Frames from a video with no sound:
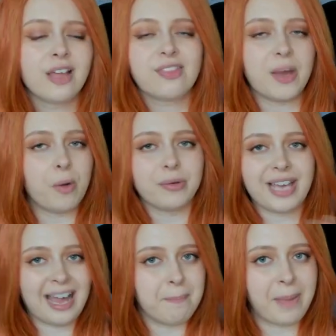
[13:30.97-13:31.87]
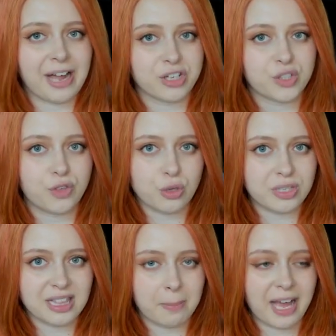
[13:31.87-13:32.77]
They won't get embarrassed for
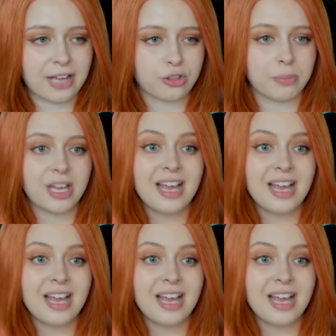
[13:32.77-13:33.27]
using the bathroom.